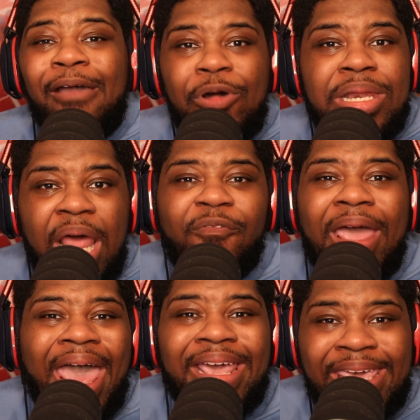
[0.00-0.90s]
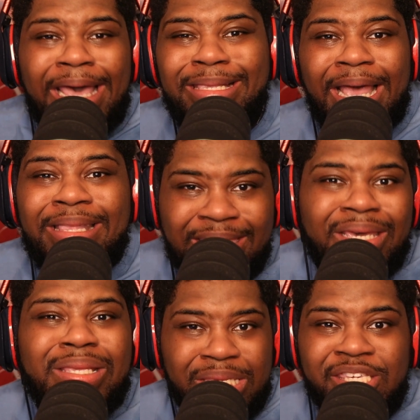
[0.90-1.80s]
would never have guessed that
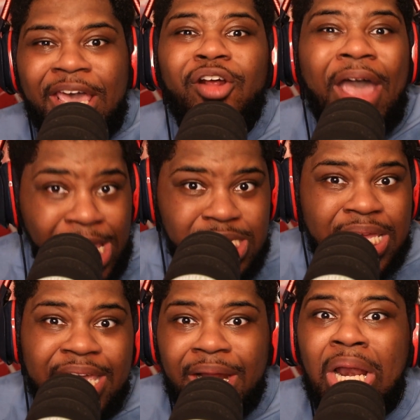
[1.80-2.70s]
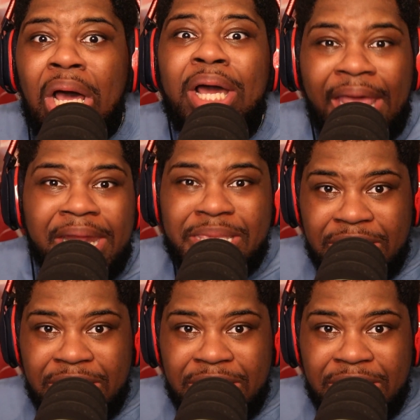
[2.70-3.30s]
Tails and Shadow actually get along. That is